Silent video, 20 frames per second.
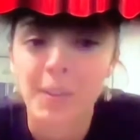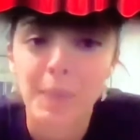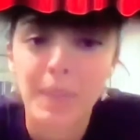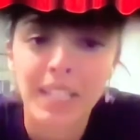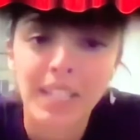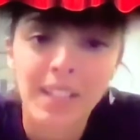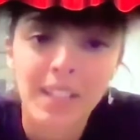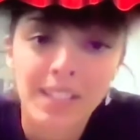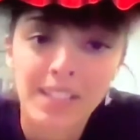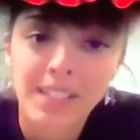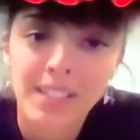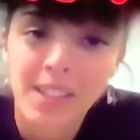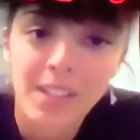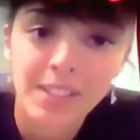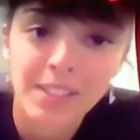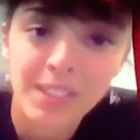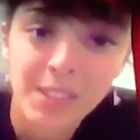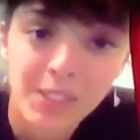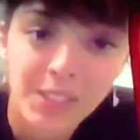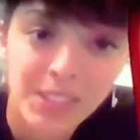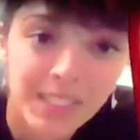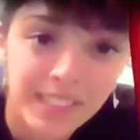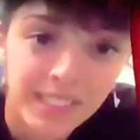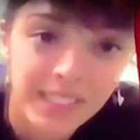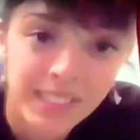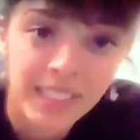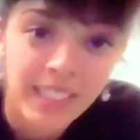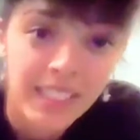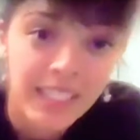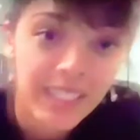But it, it's also just
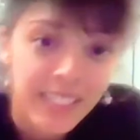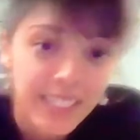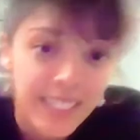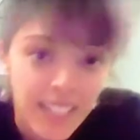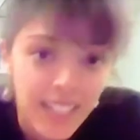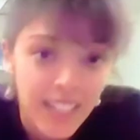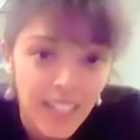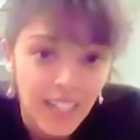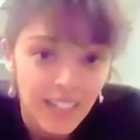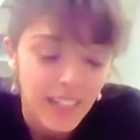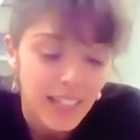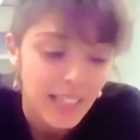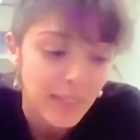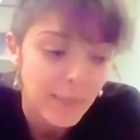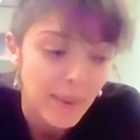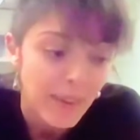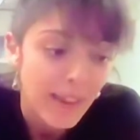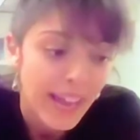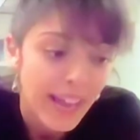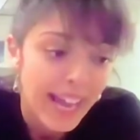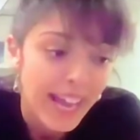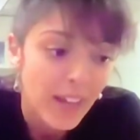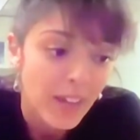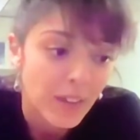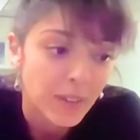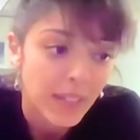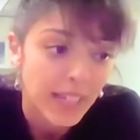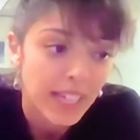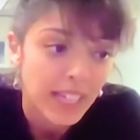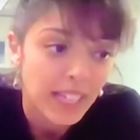a lot about how
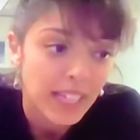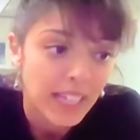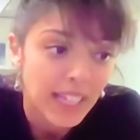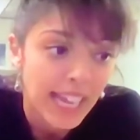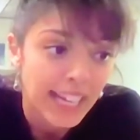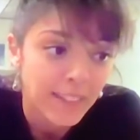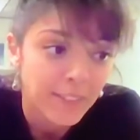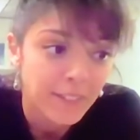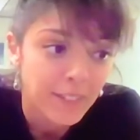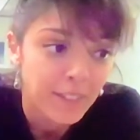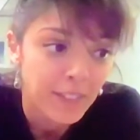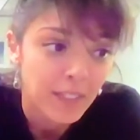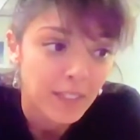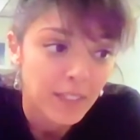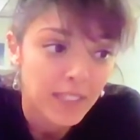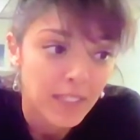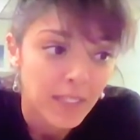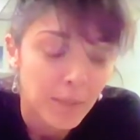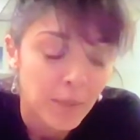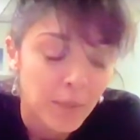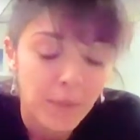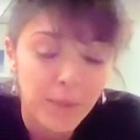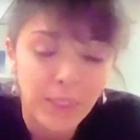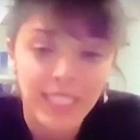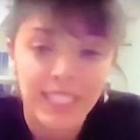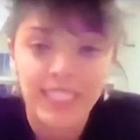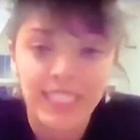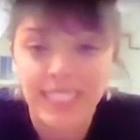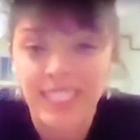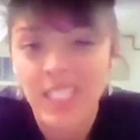like I feel in the
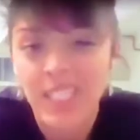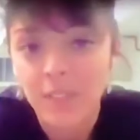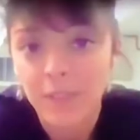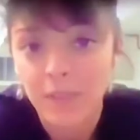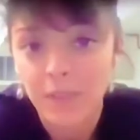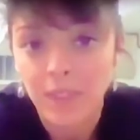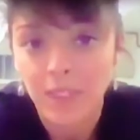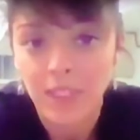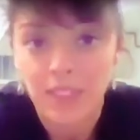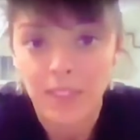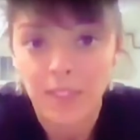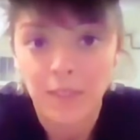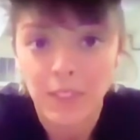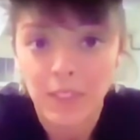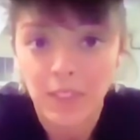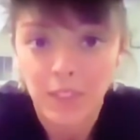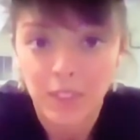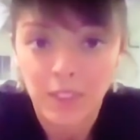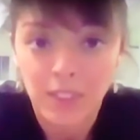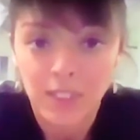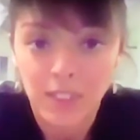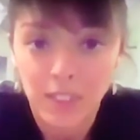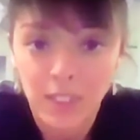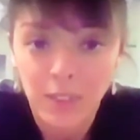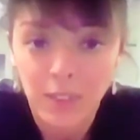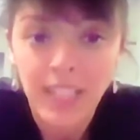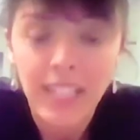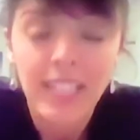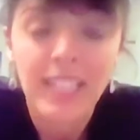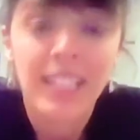movement itself because it feels good to do
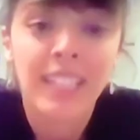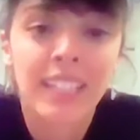it,